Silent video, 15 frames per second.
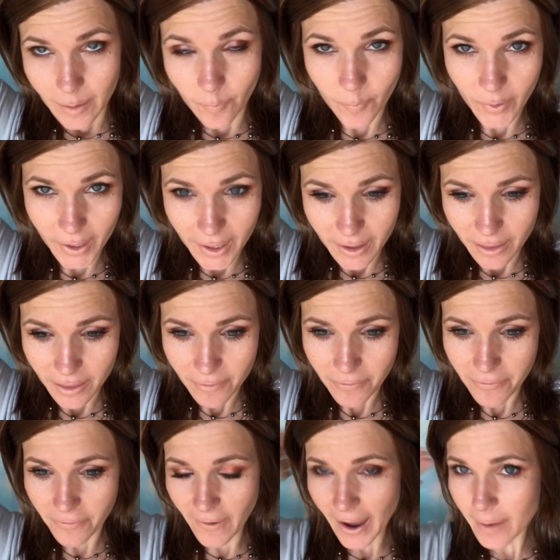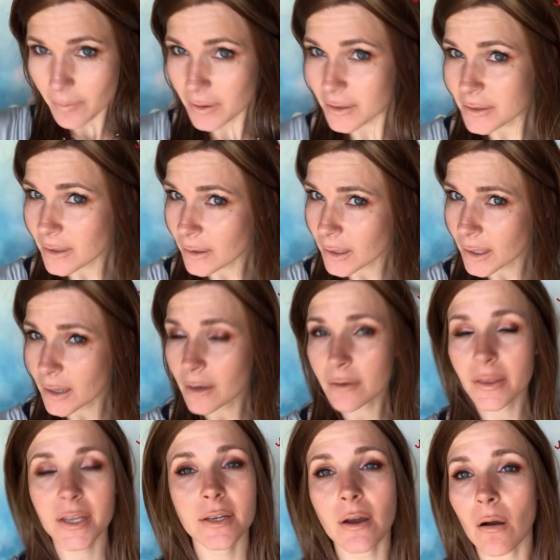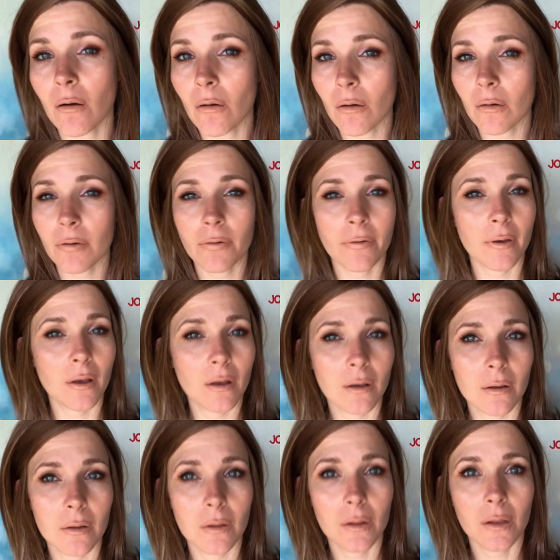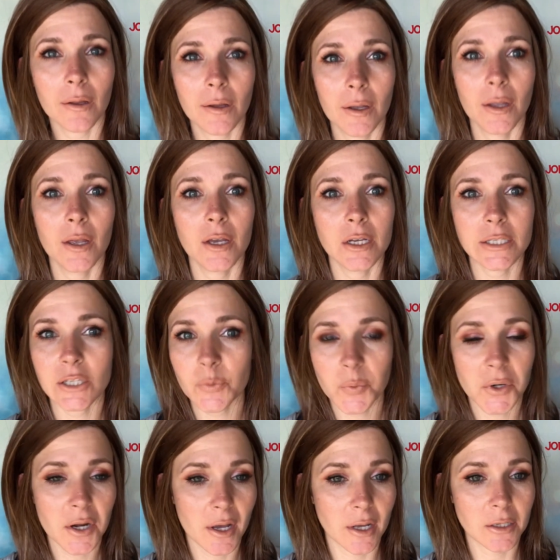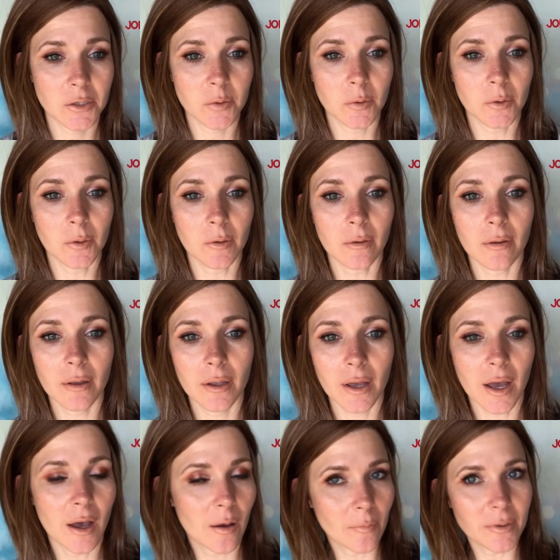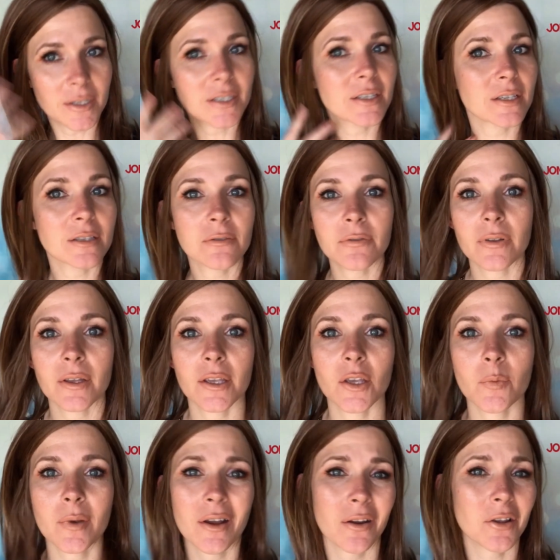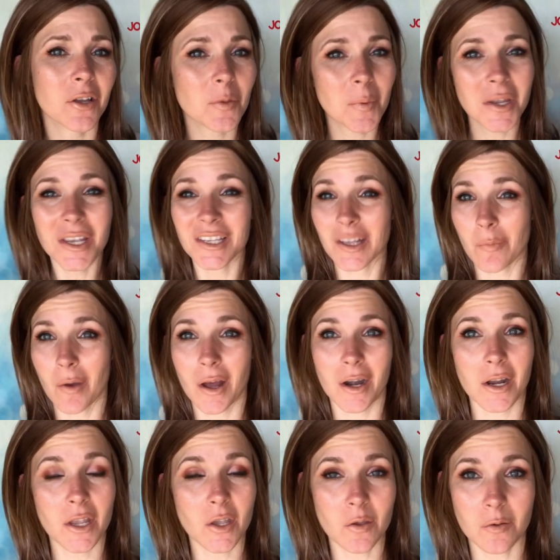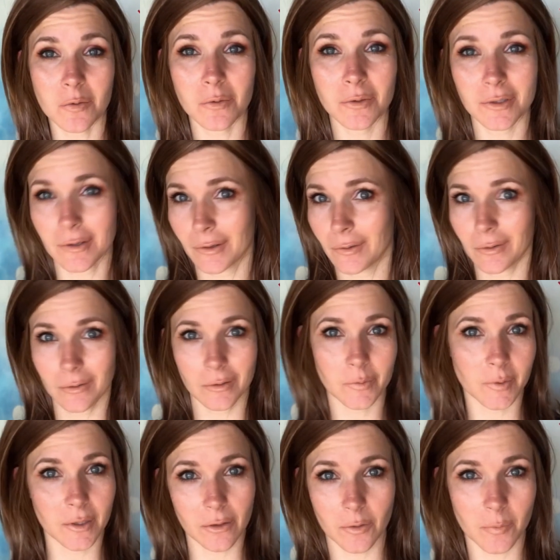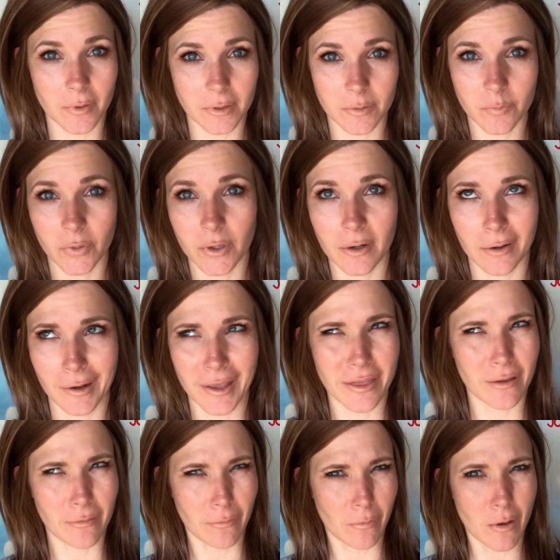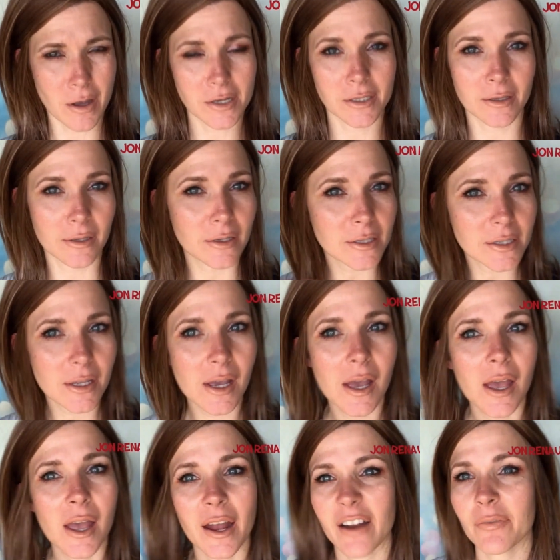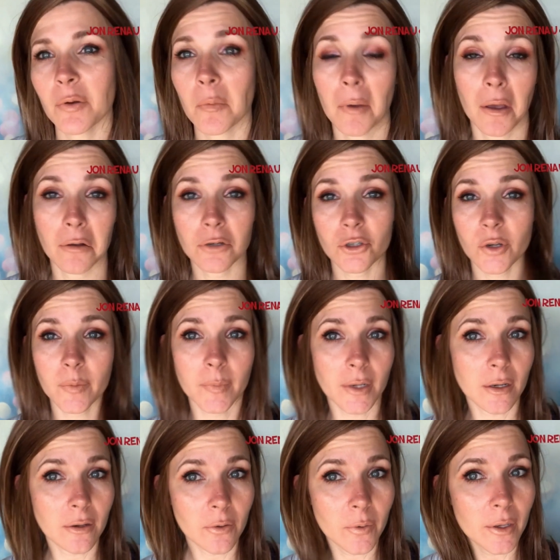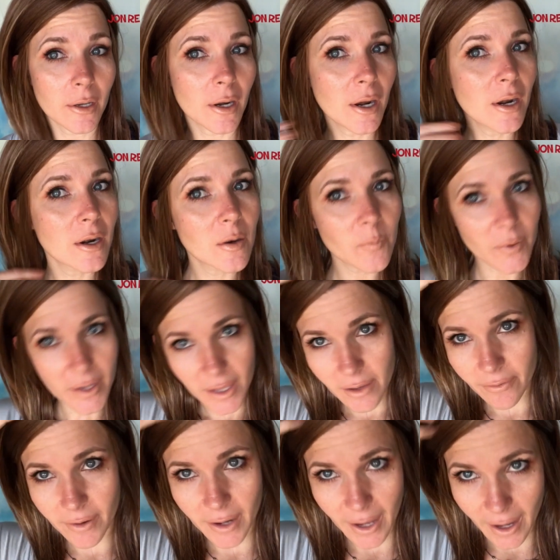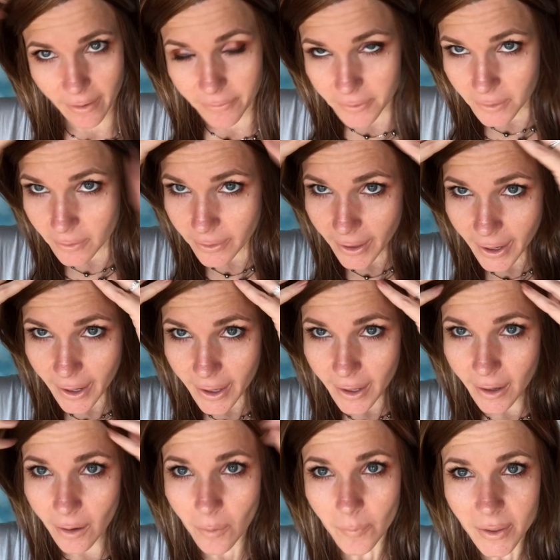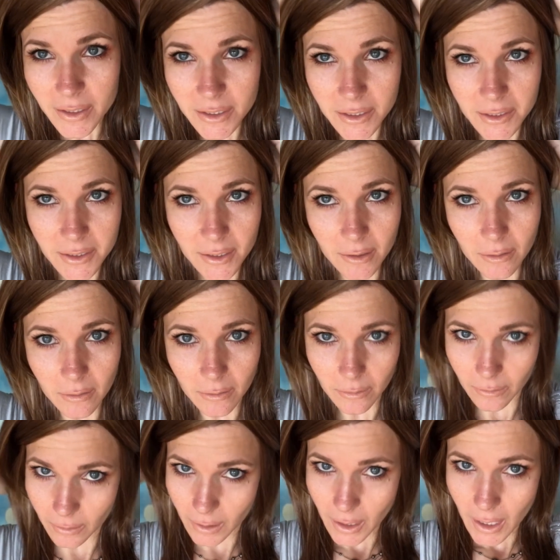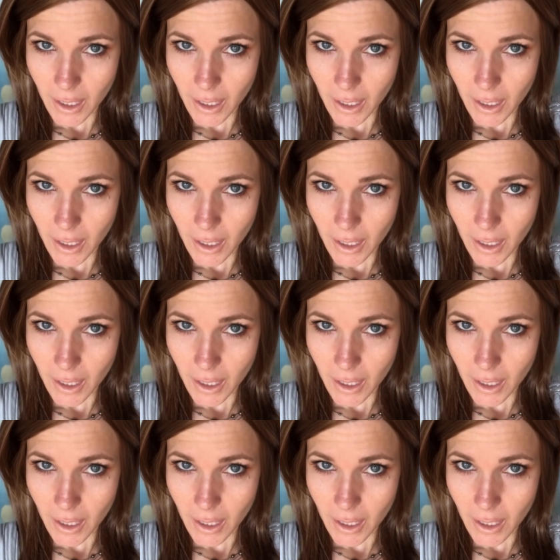but the fibers on here, they don't feel super natural. It just doesn't feel like human hair. It could be because I bought it used, and who knows what the other person put in it. I think I washed this and I put my own treatment into it. But even after that, it's still,